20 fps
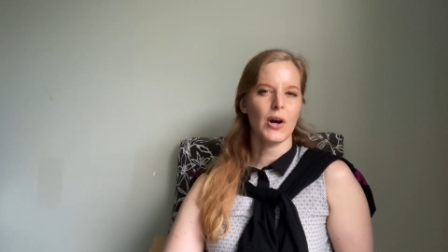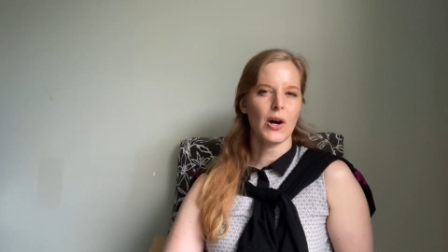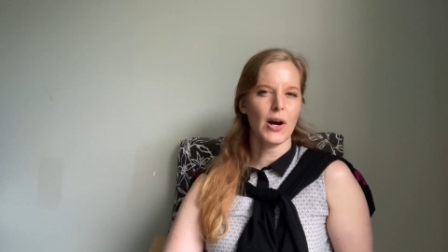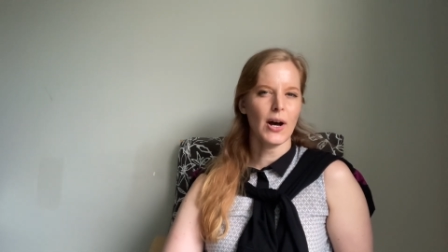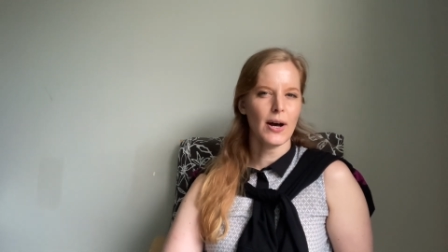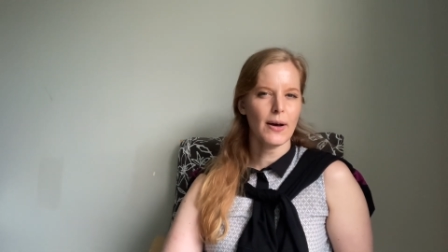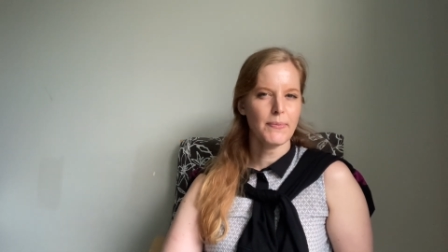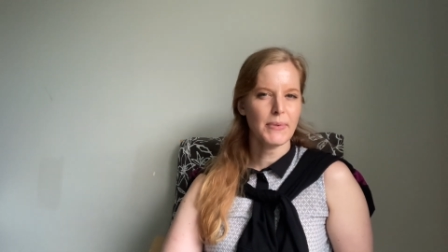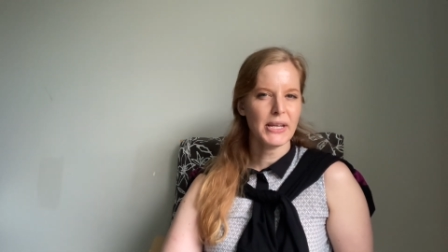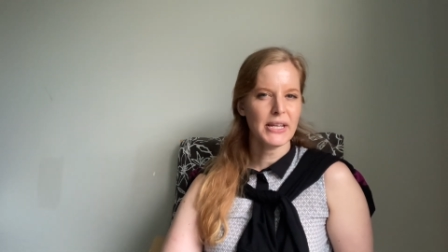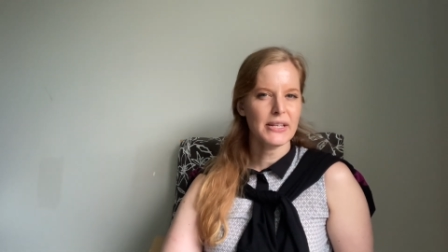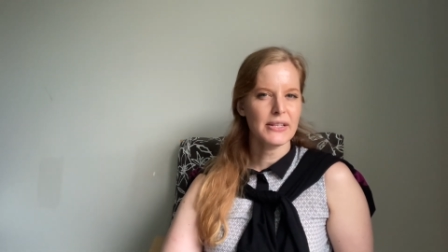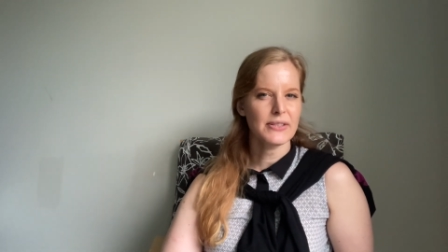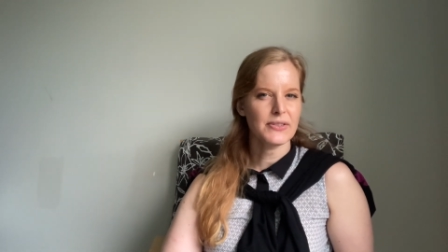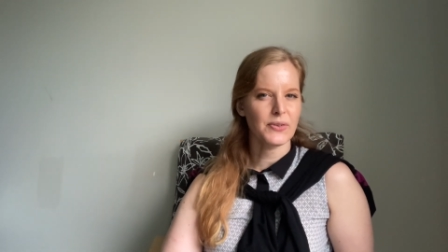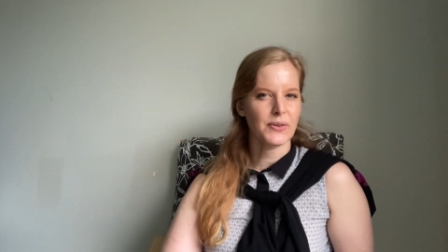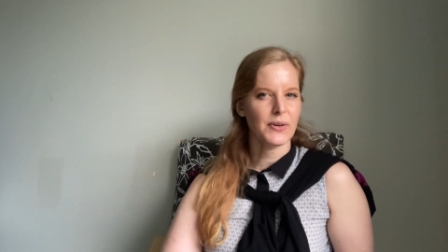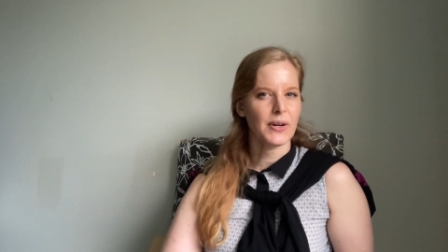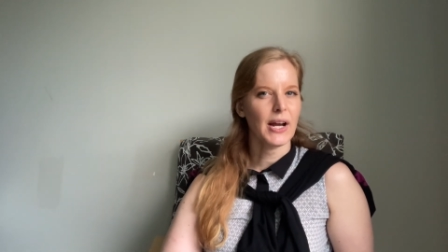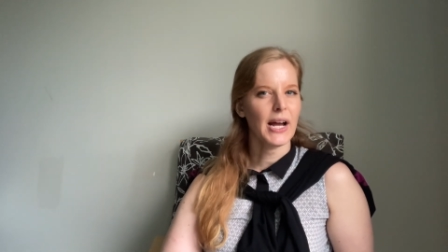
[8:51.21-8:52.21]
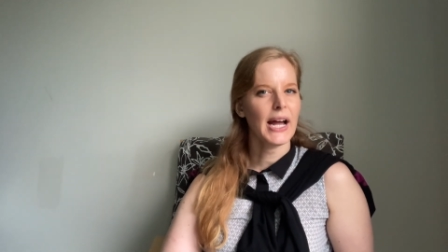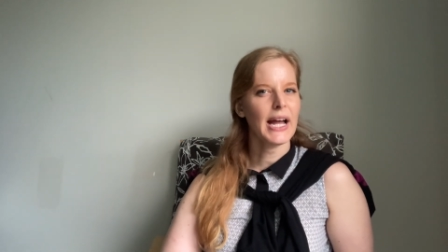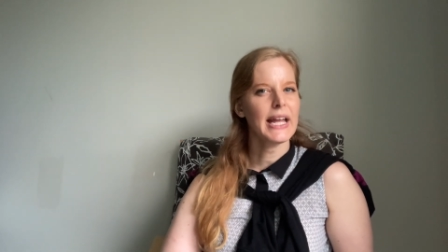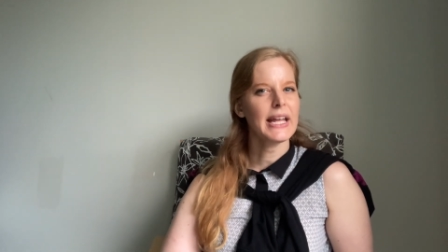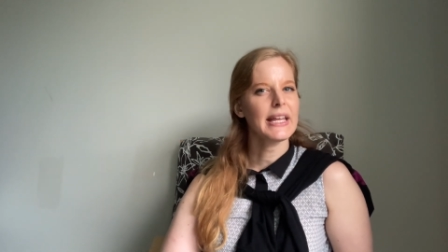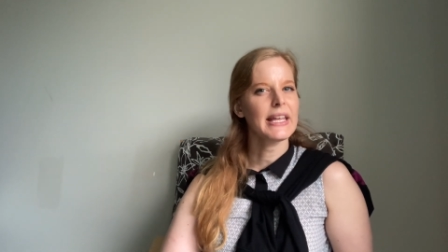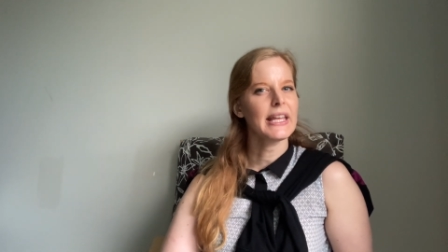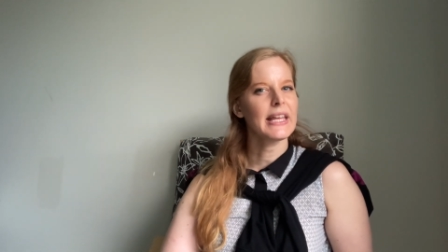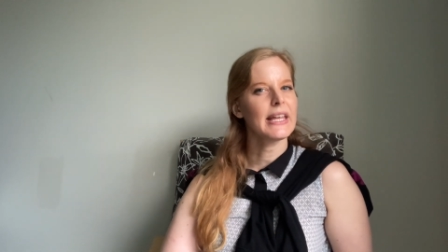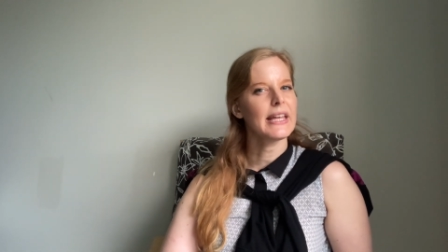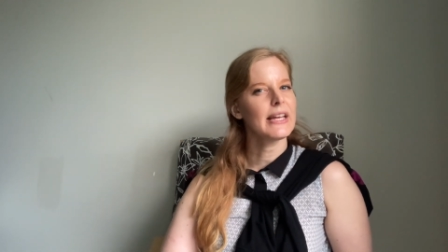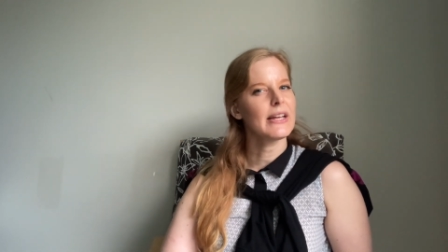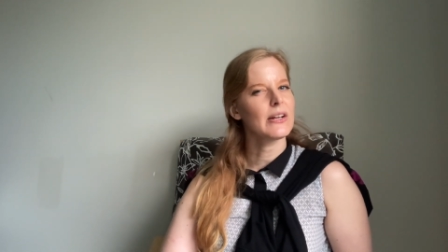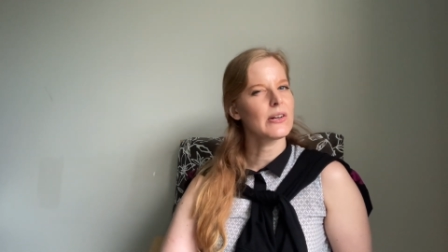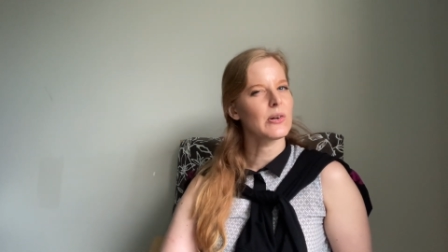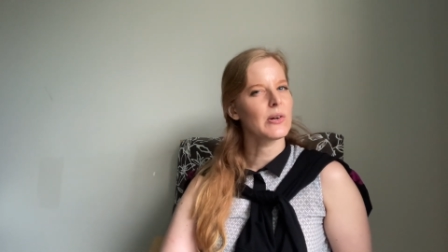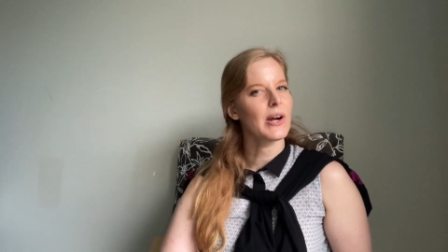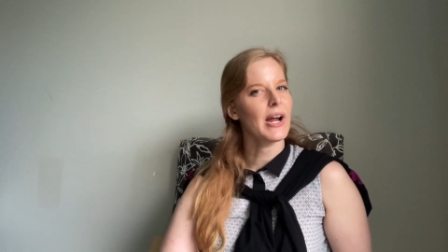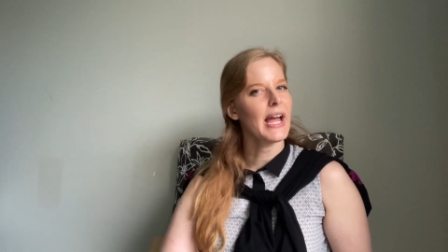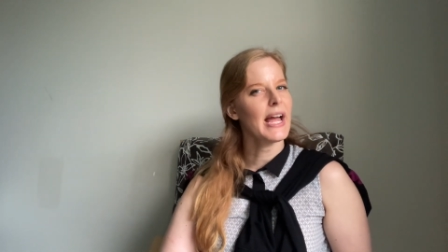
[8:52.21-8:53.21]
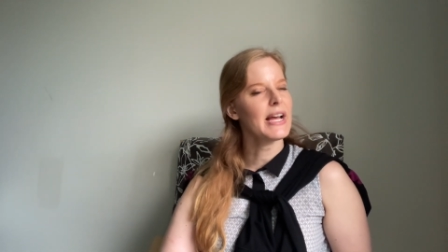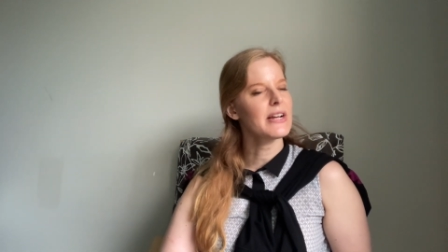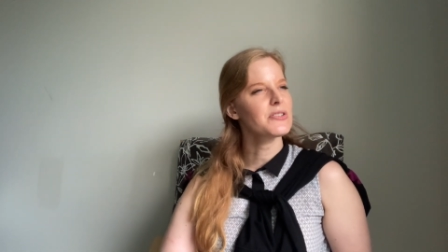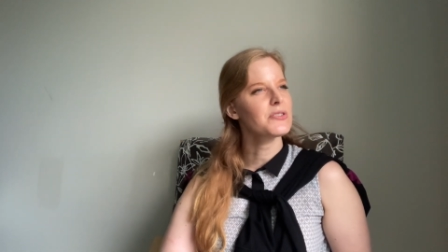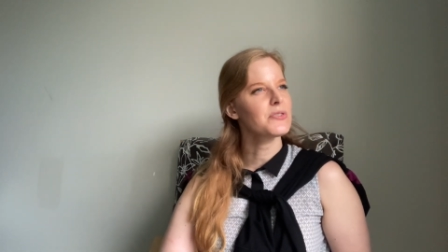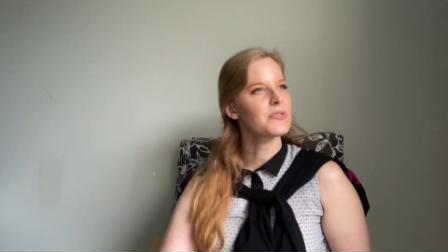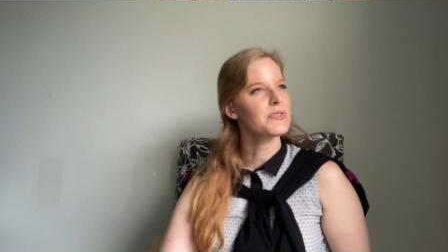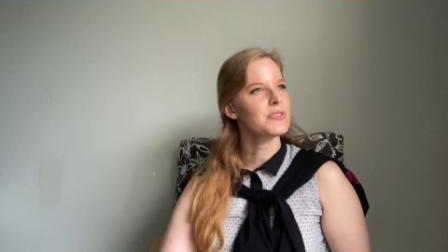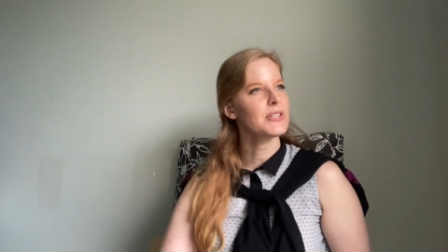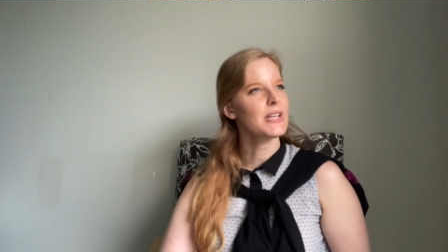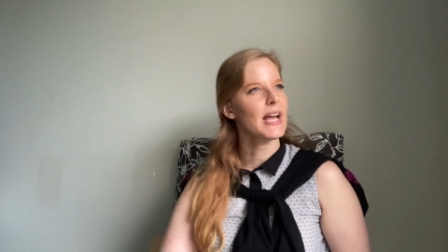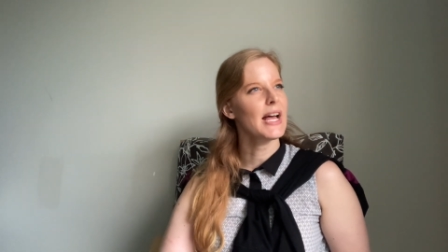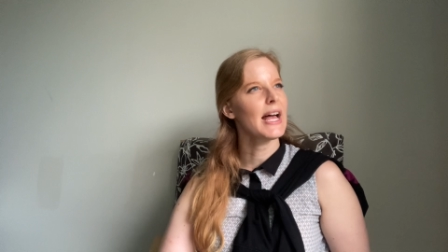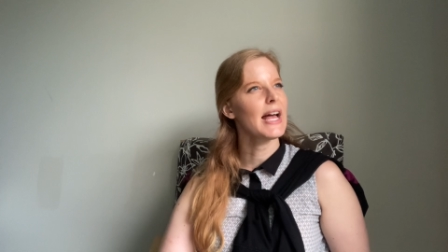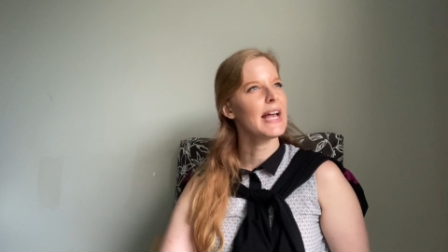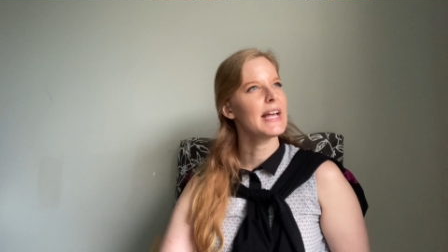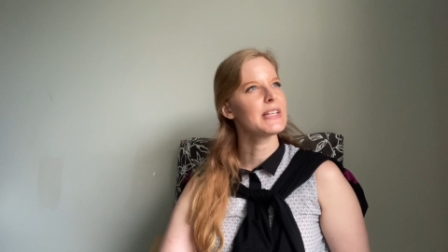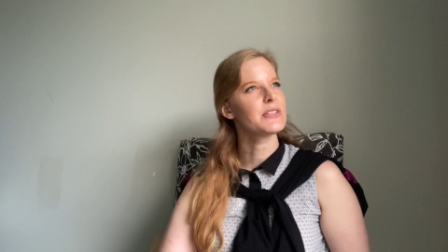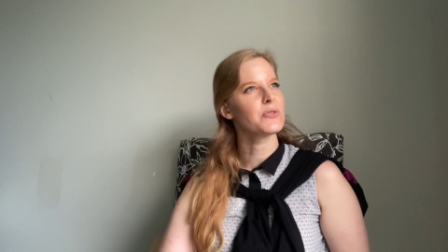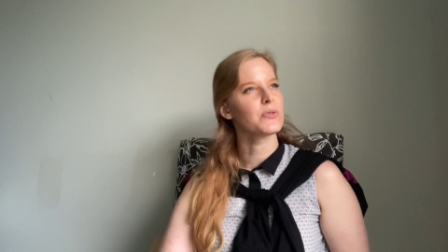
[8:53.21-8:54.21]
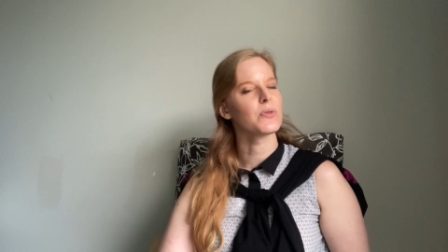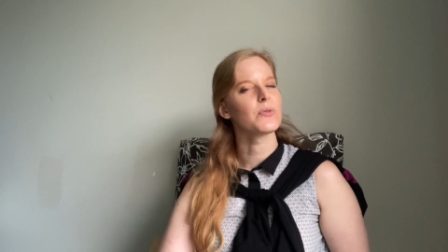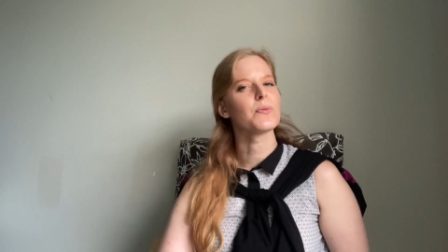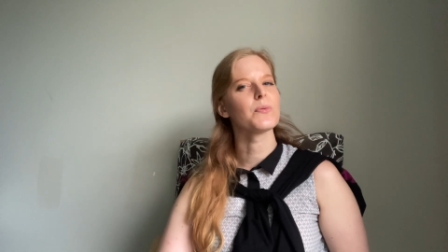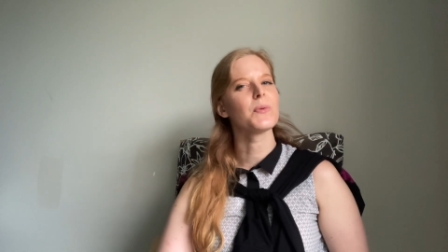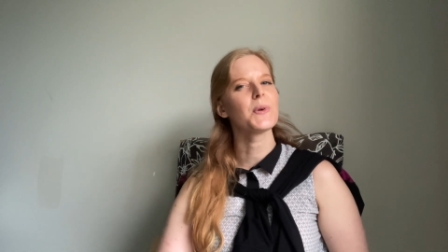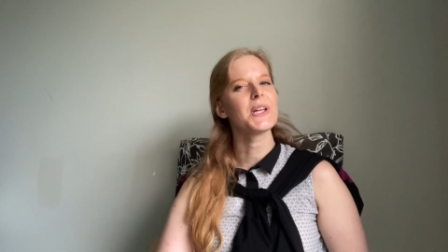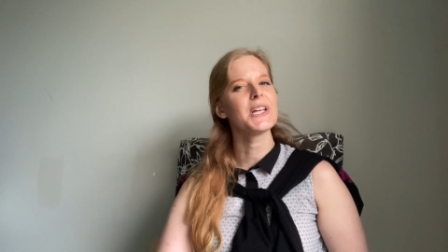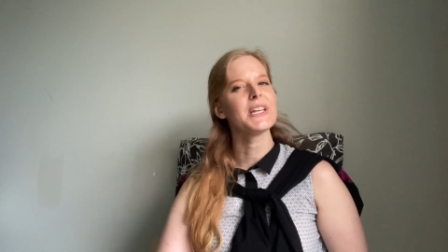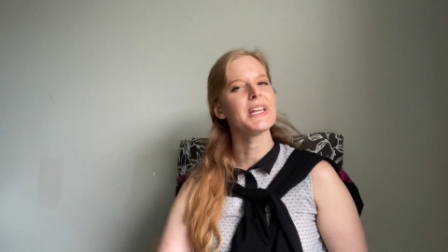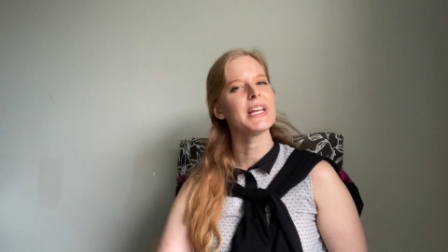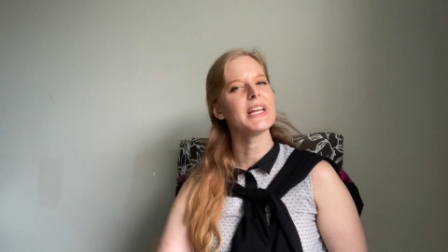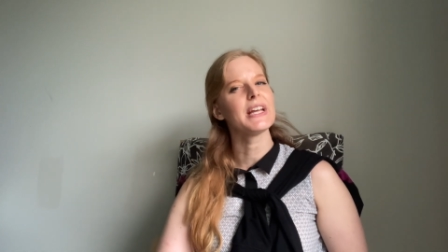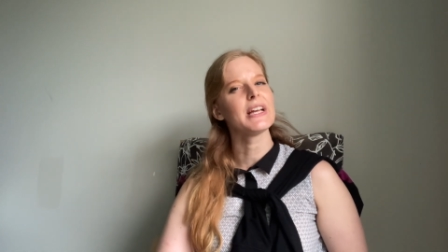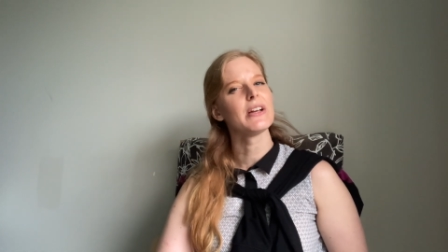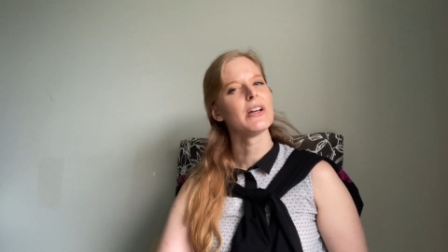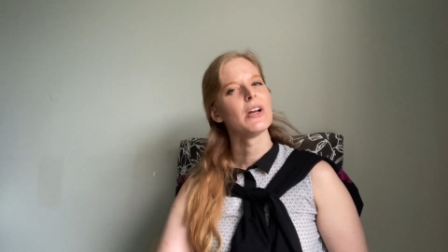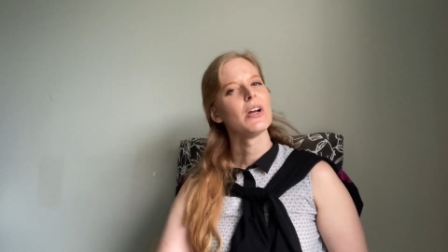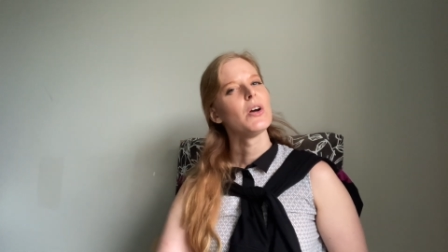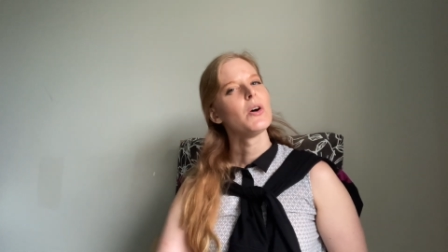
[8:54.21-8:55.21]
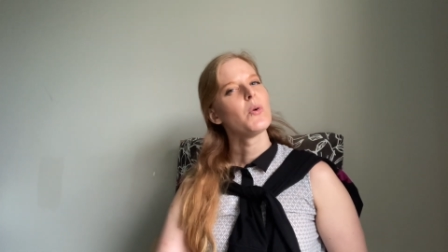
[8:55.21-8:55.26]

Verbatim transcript: hobbies or hiking or exercise or reading,